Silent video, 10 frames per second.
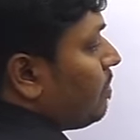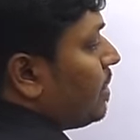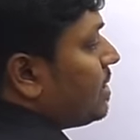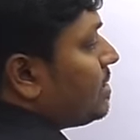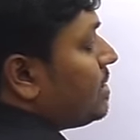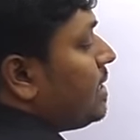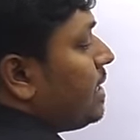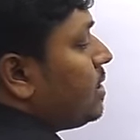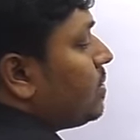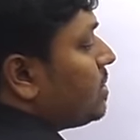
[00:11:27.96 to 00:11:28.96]
Plus
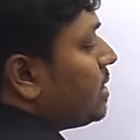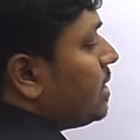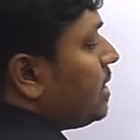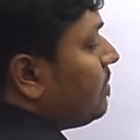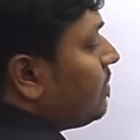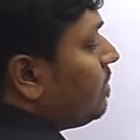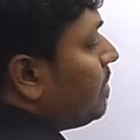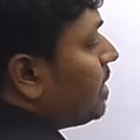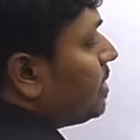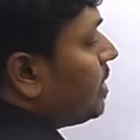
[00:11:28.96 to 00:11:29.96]
3 into 30 will
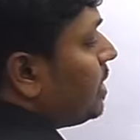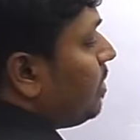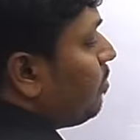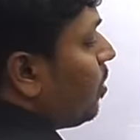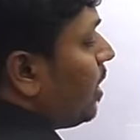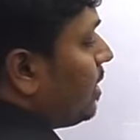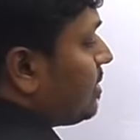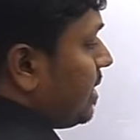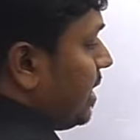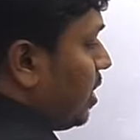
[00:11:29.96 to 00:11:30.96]
be 30 boy
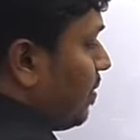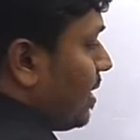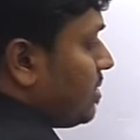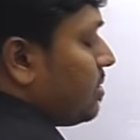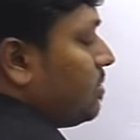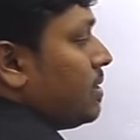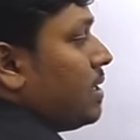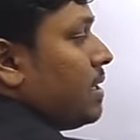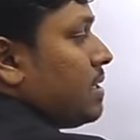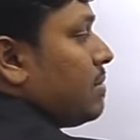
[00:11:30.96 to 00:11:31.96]
is equals to,
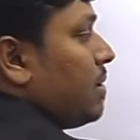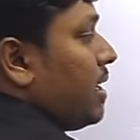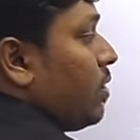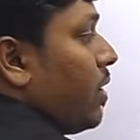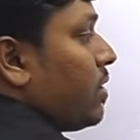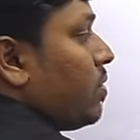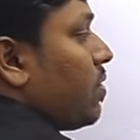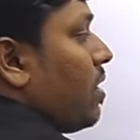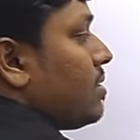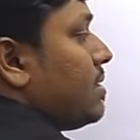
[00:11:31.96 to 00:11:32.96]
similarly going to
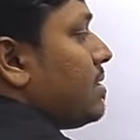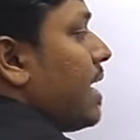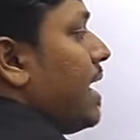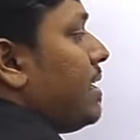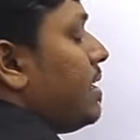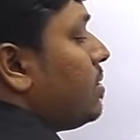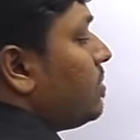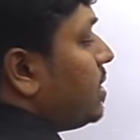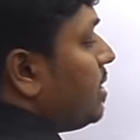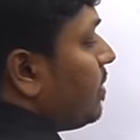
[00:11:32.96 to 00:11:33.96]
cross this, 8
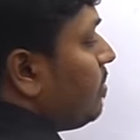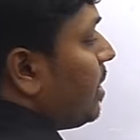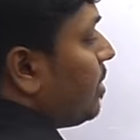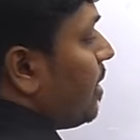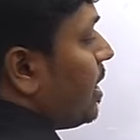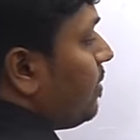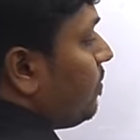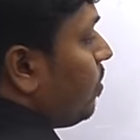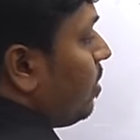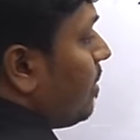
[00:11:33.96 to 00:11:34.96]
into 3 will be
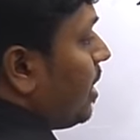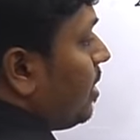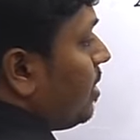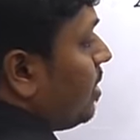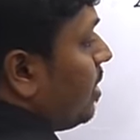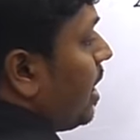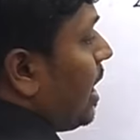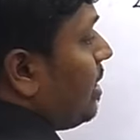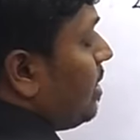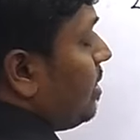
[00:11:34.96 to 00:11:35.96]
24 men,
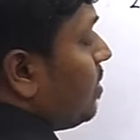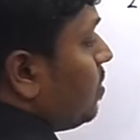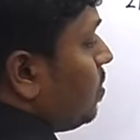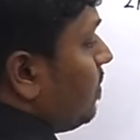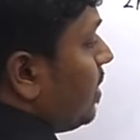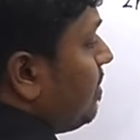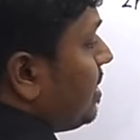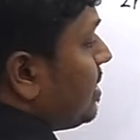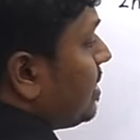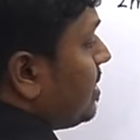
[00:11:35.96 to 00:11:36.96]
8 into 2 will be
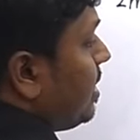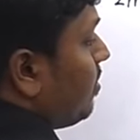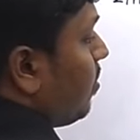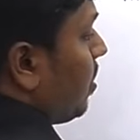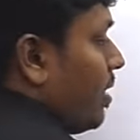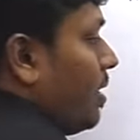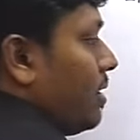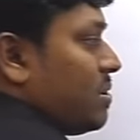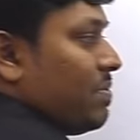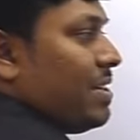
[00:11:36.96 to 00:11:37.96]
16 boy.
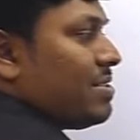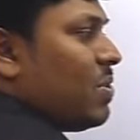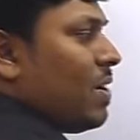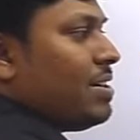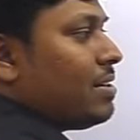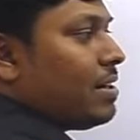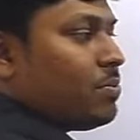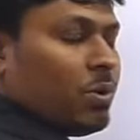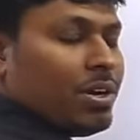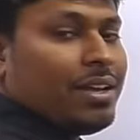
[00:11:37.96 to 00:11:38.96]
So friends, got it, right?
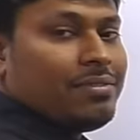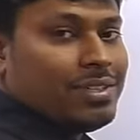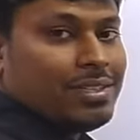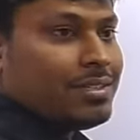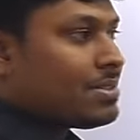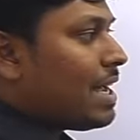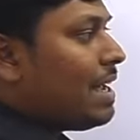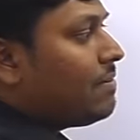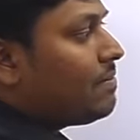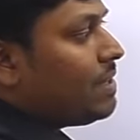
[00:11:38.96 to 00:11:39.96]
What I have did is I
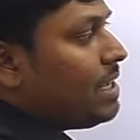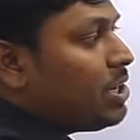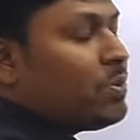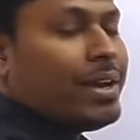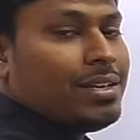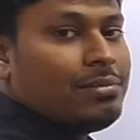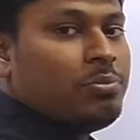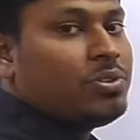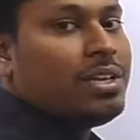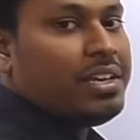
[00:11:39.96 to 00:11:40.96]
have equated
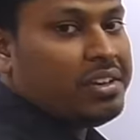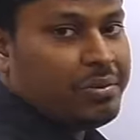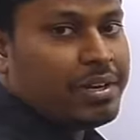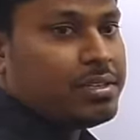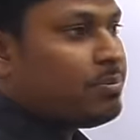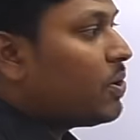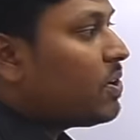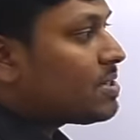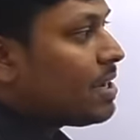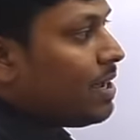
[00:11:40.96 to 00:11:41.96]
both the equation,
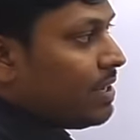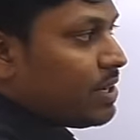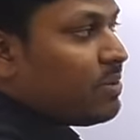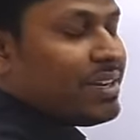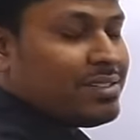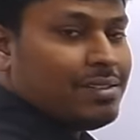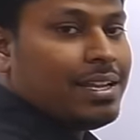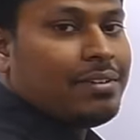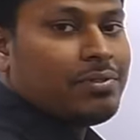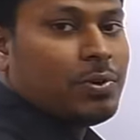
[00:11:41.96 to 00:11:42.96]
because in the question
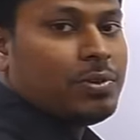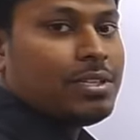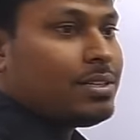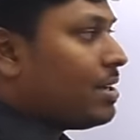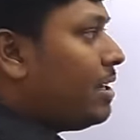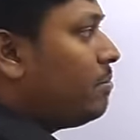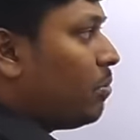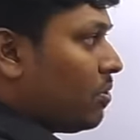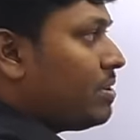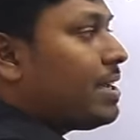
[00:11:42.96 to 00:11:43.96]
they have told that in
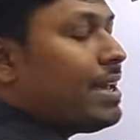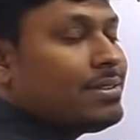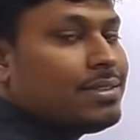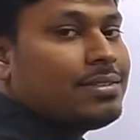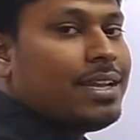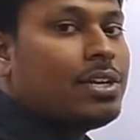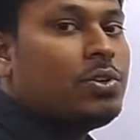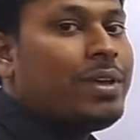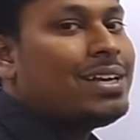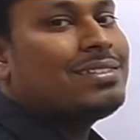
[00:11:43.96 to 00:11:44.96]
both the cases they are
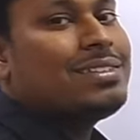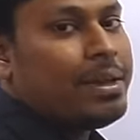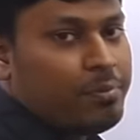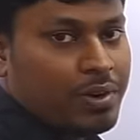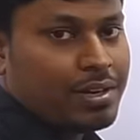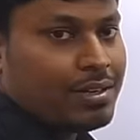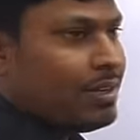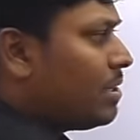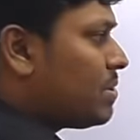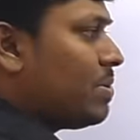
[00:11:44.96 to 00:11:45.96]
doing the same work.
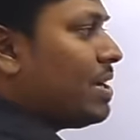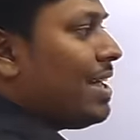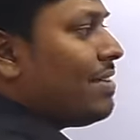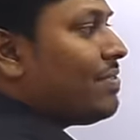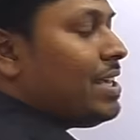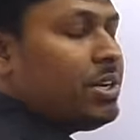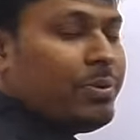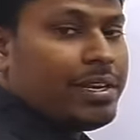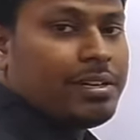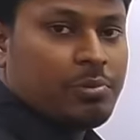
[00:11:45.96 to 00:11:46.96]
So only I have
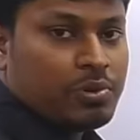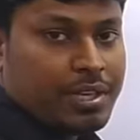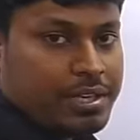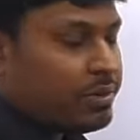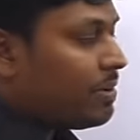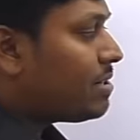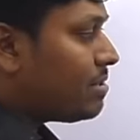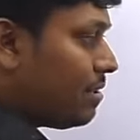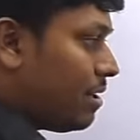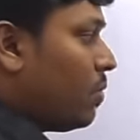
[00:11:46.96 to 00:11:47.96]
equated both the
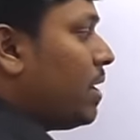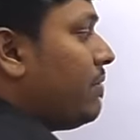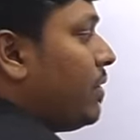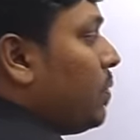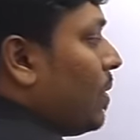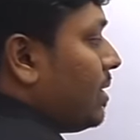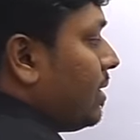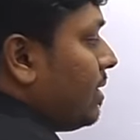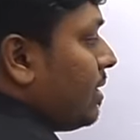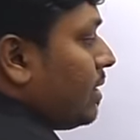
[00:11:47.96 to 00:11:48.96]
equation. Now let me do one
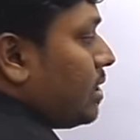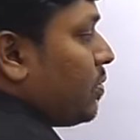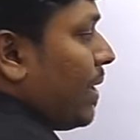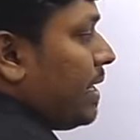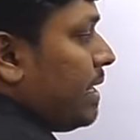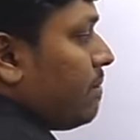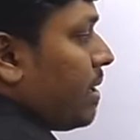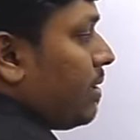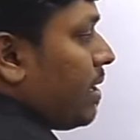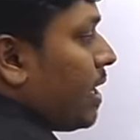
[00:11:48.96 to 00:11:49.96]
thing. 20
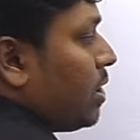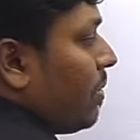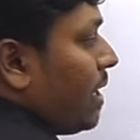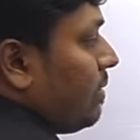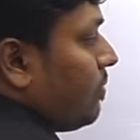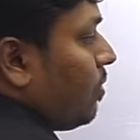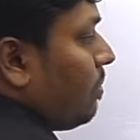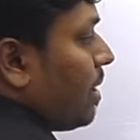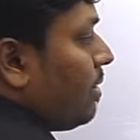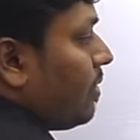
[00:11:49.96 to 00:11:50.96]
men and
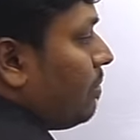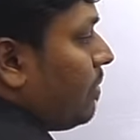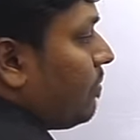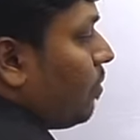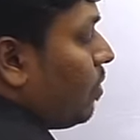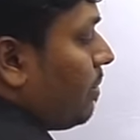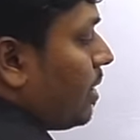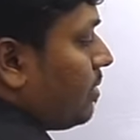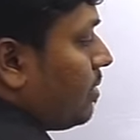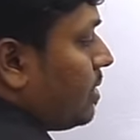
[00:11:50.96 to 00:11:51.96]
24 men will be 4
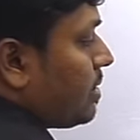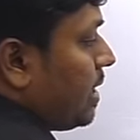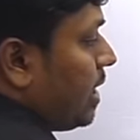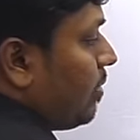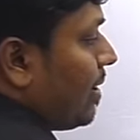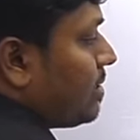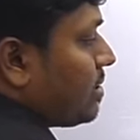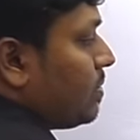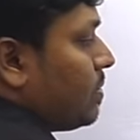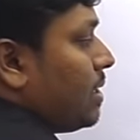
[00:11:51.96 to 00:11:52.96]
men is
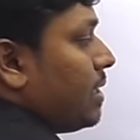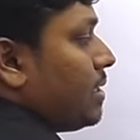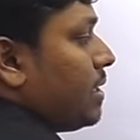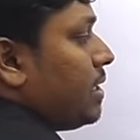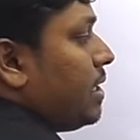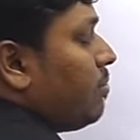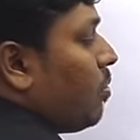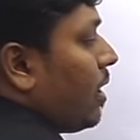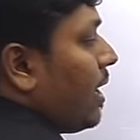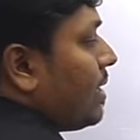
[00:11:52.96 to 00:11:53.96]
equals to 30
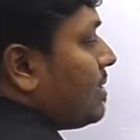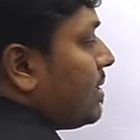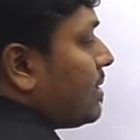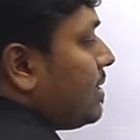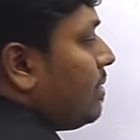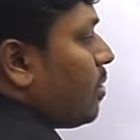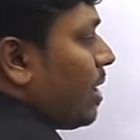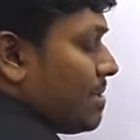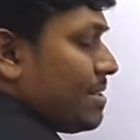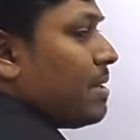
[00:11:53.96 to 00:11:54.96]
boy and 16 boy.
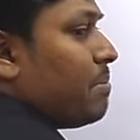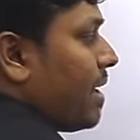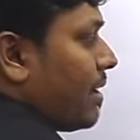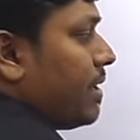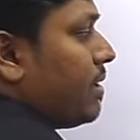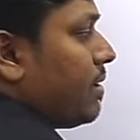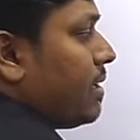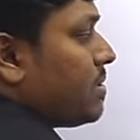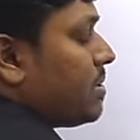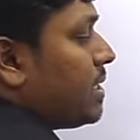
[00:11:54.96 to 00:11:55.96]
I'm just subtracting it,
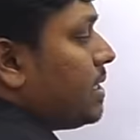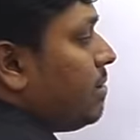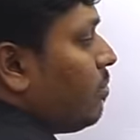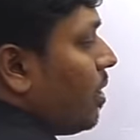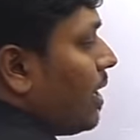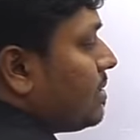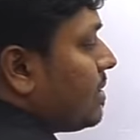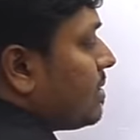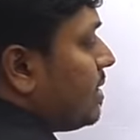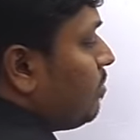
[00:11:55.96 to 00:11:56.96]
right? So 30 boy and
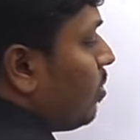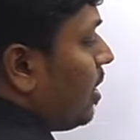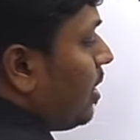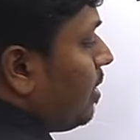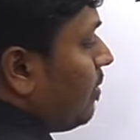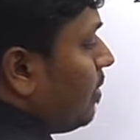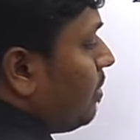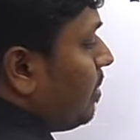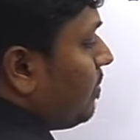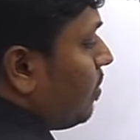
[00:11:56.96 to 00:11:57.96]
16 boy will
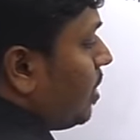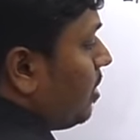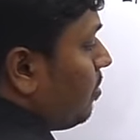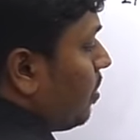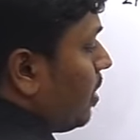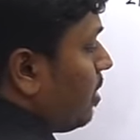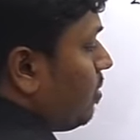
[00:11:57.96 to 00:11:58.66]
be 14 boy.